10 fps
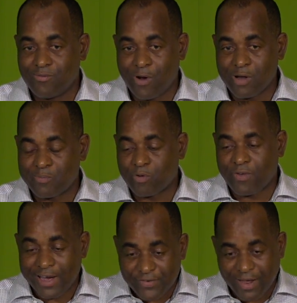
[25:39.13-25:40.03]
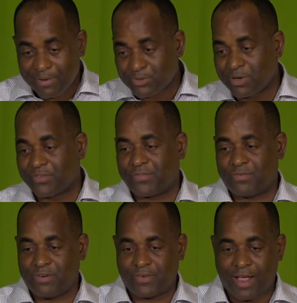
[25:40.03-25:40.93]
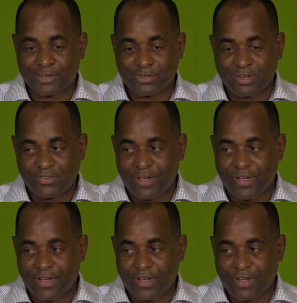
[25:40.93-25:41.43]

where we'll provide farmers with cash on their